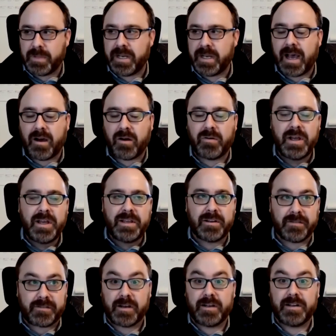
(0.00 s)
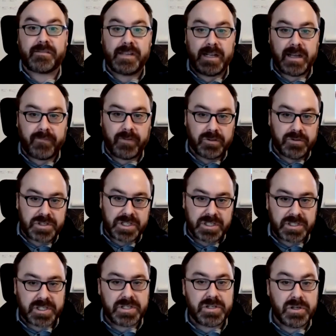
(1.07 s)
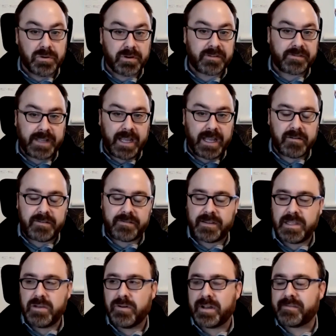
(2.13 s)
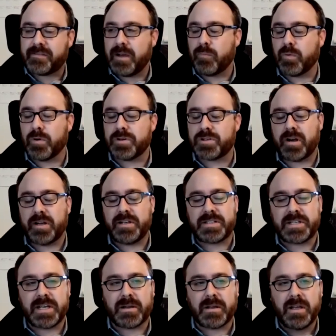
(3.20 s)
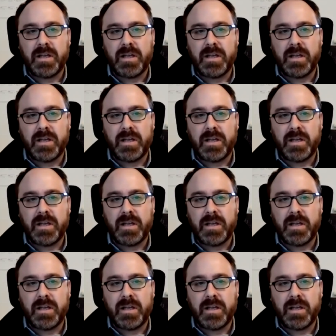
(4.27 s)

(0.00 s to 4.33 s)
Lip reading: And now you're starting to see an evolution to newer standards in the US that we're trying to take